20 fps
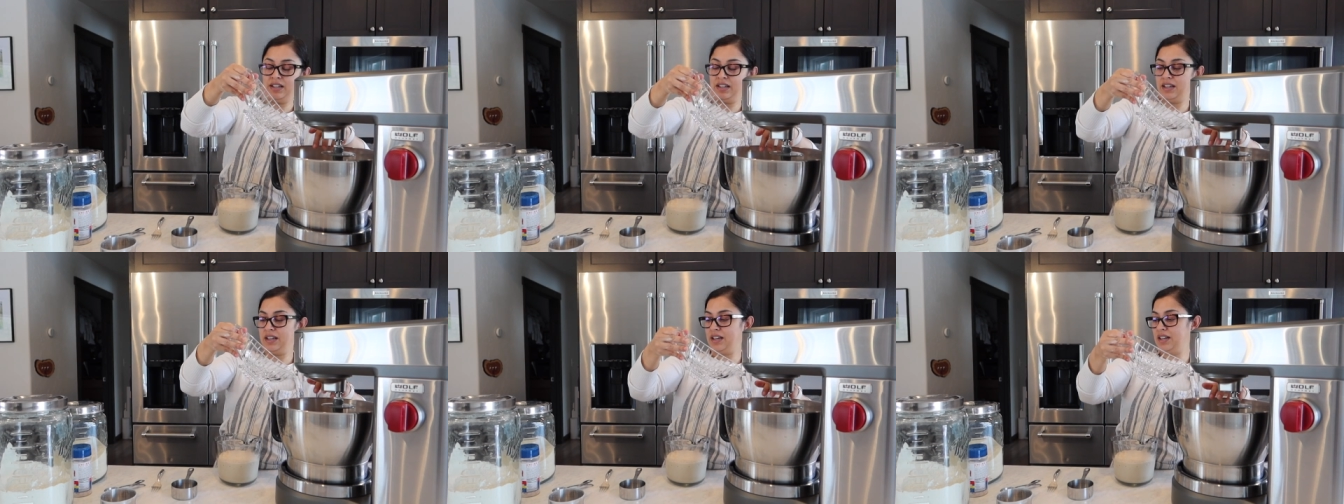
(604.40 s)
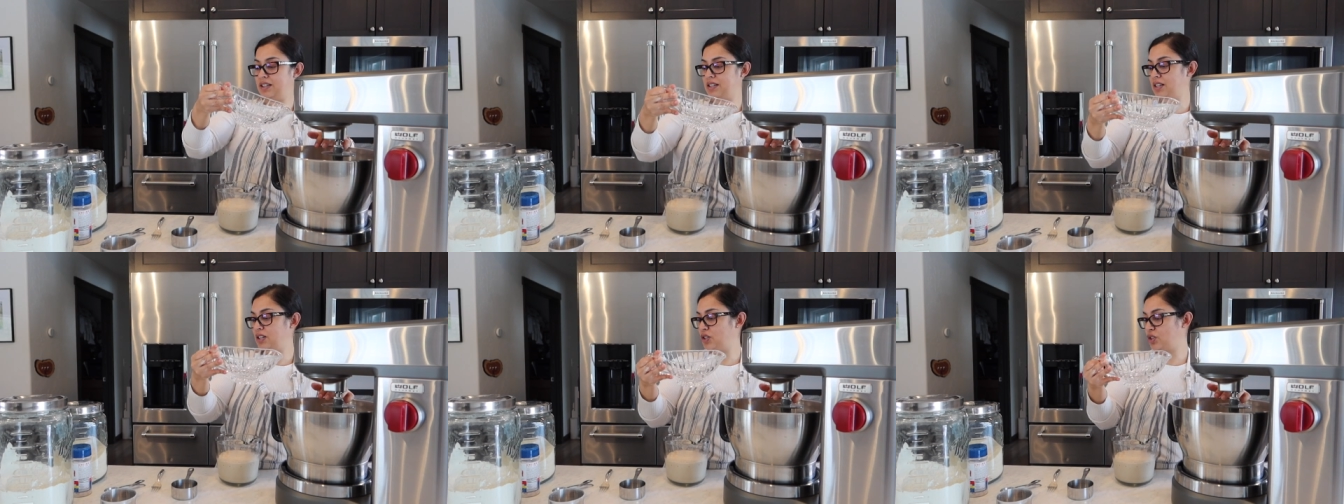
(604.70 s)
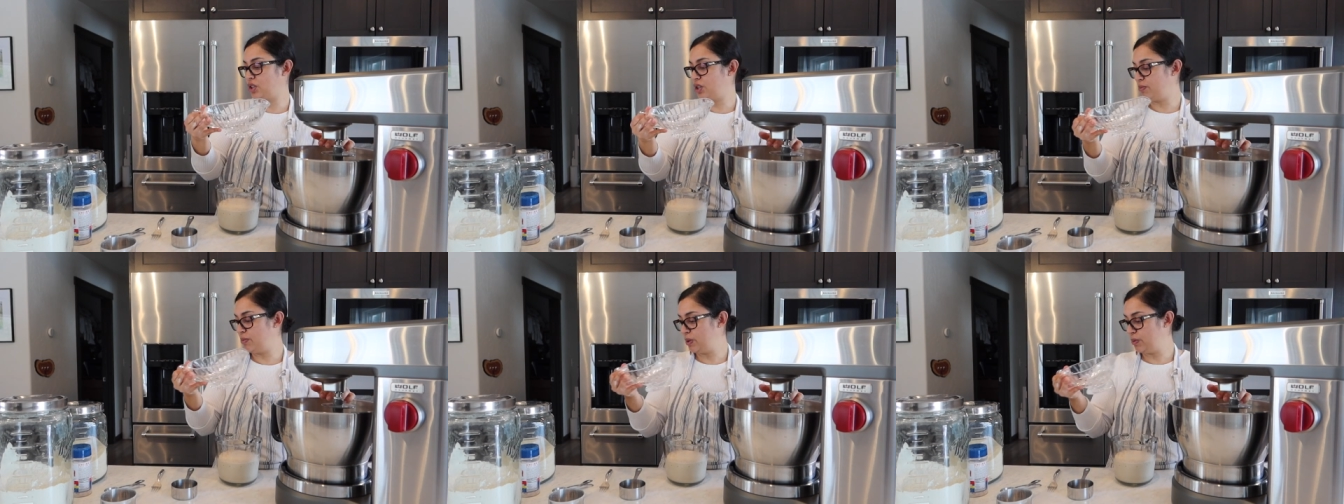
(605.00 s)
I guess I
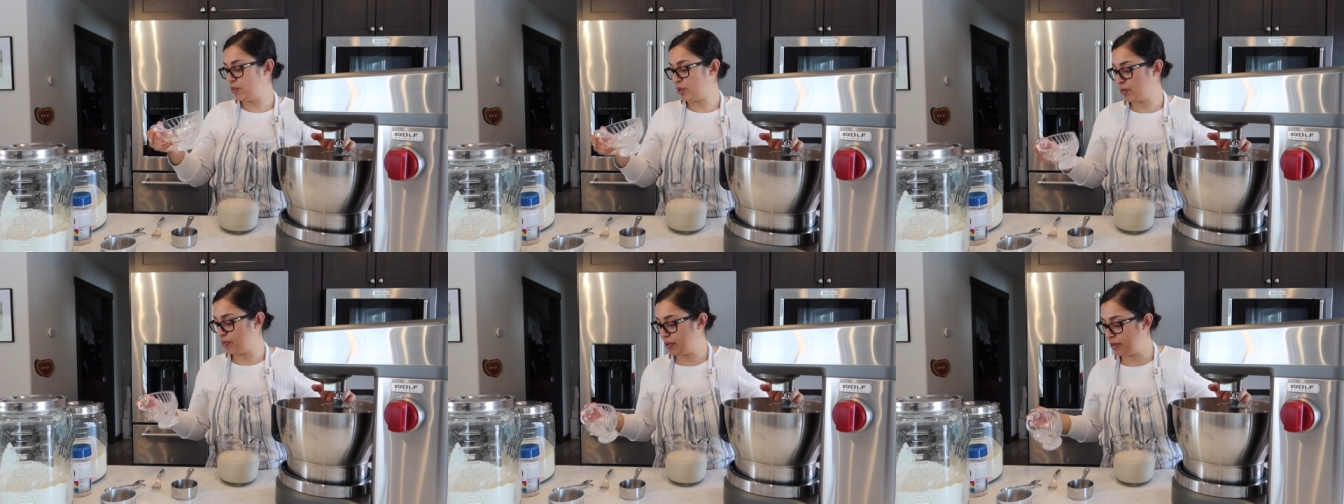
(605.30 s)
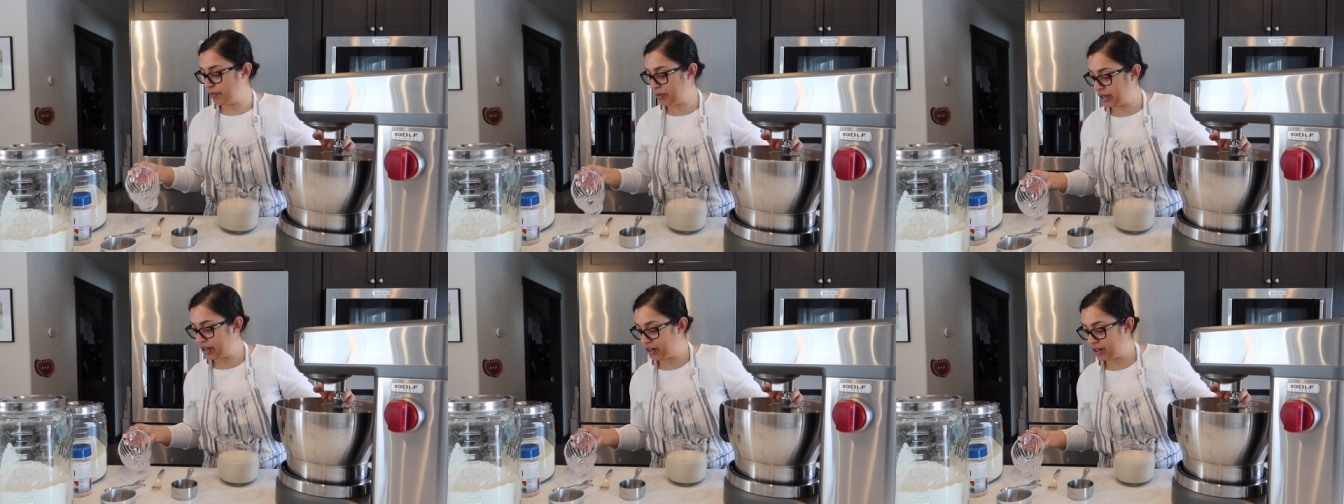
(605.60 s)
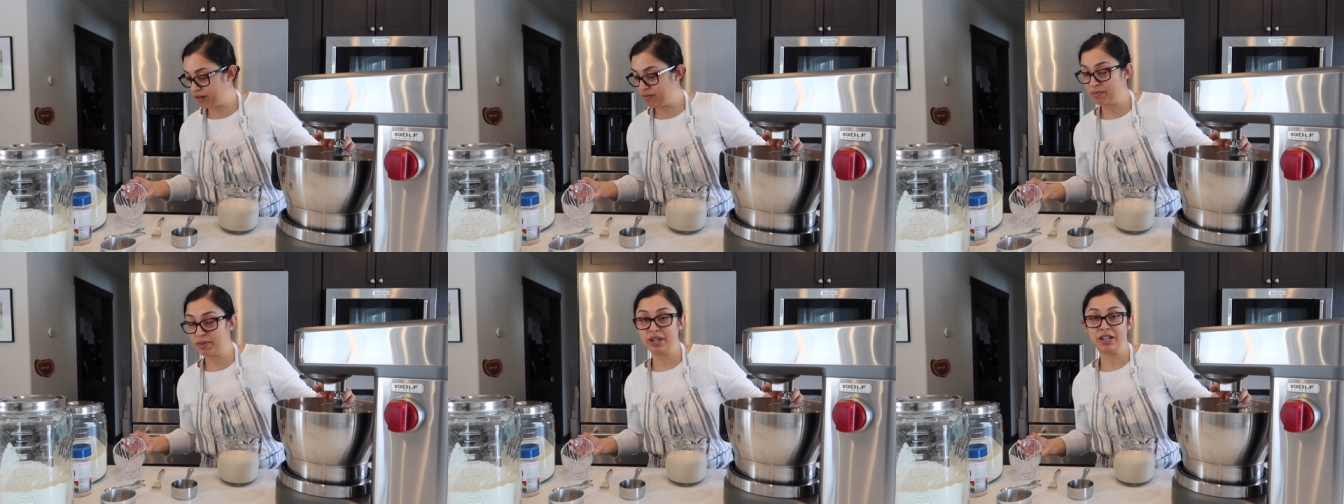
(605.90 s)
should have been more
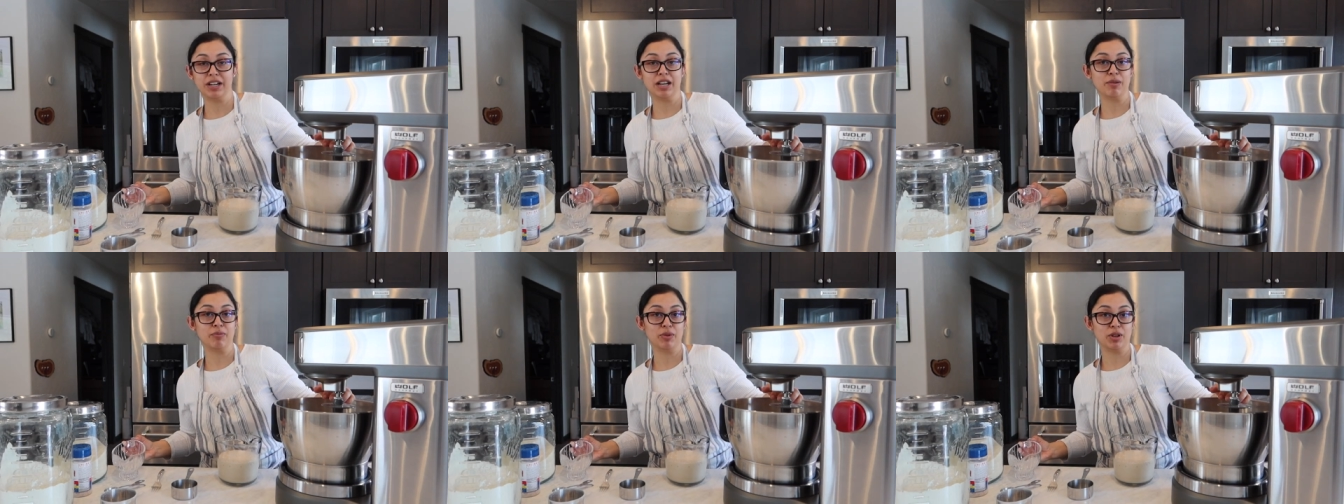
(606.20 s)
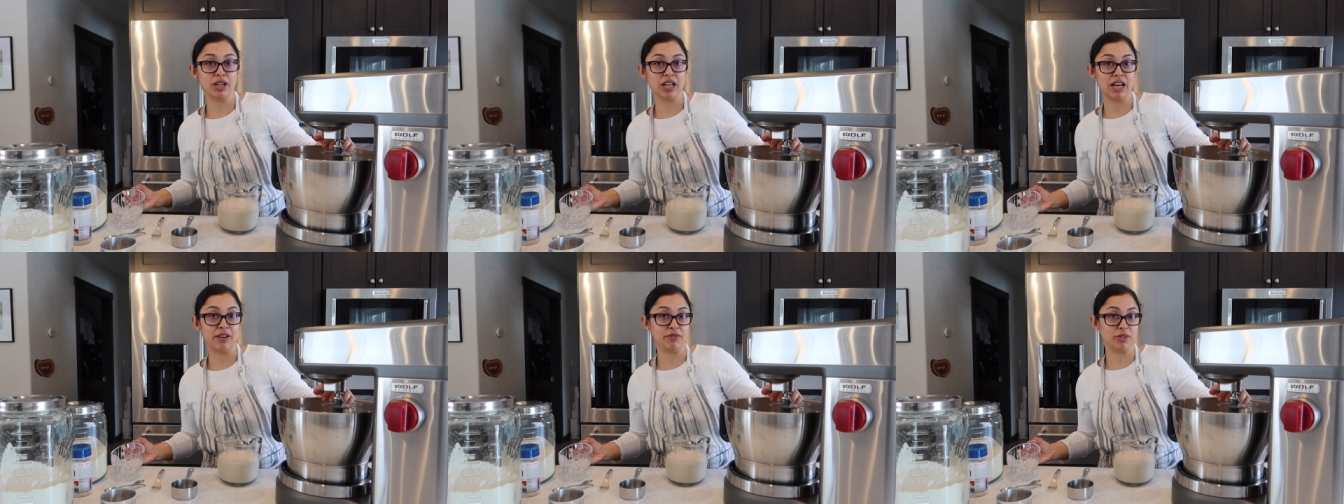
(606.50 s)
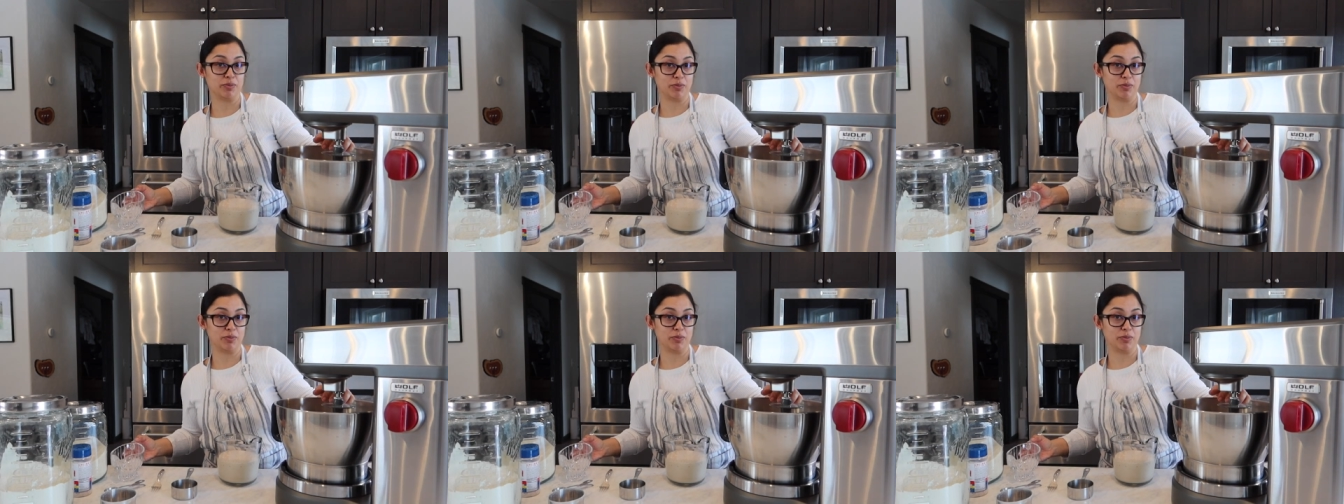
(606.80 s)
prepared, but I'm gonna have